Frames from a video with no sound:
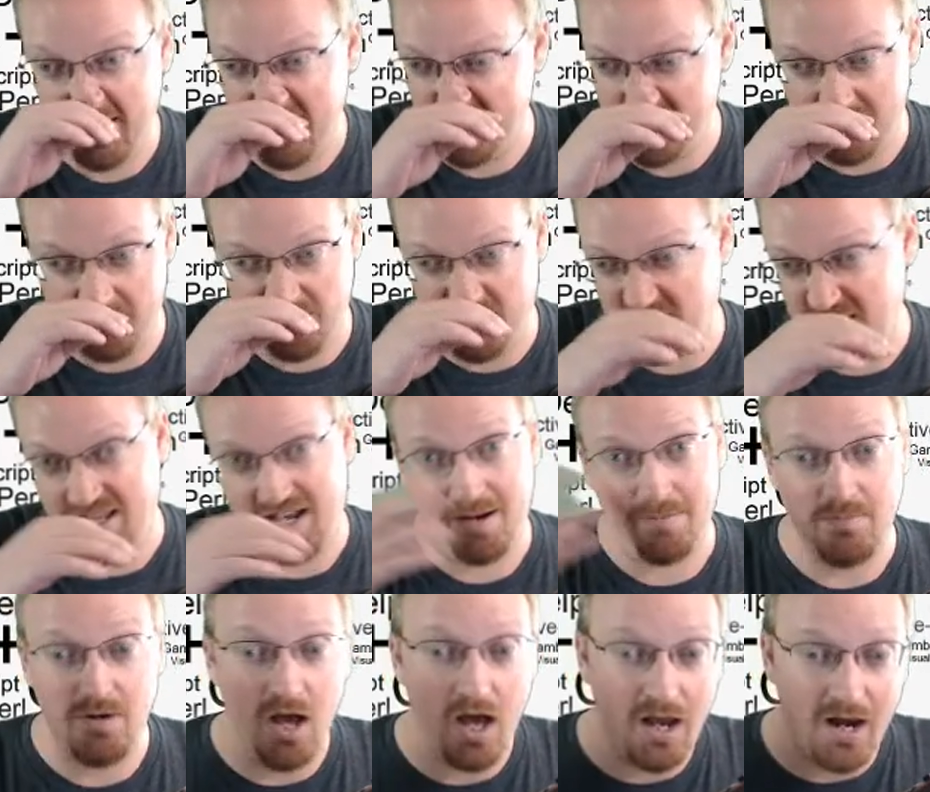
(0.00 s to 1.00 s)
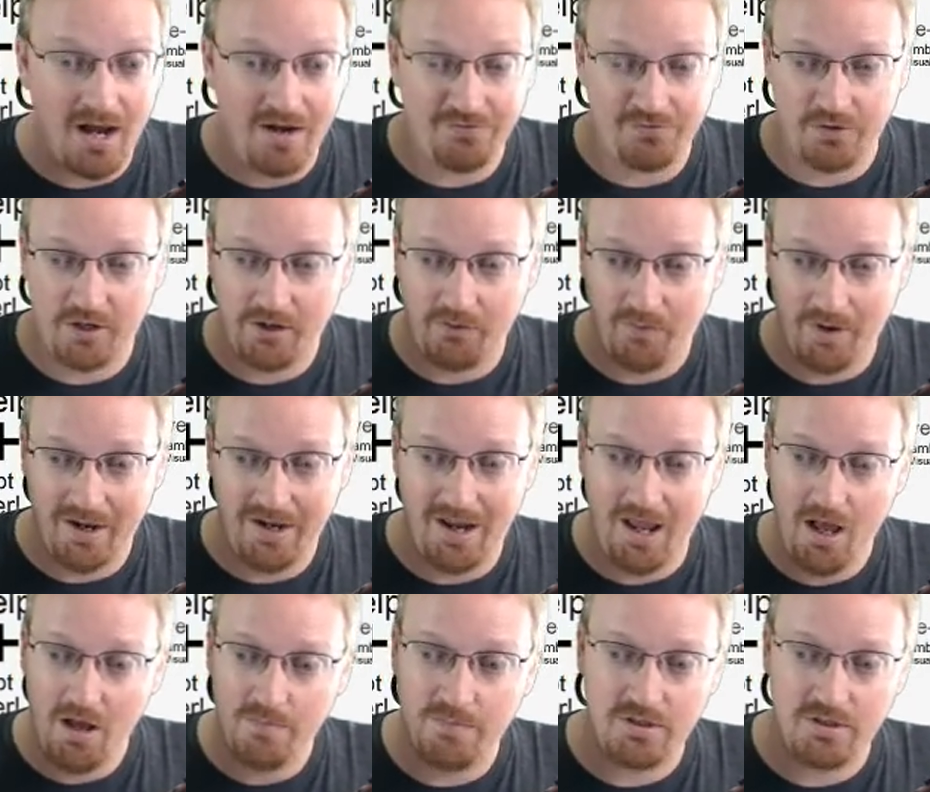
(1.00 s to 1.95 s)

something that I'm not offering right now,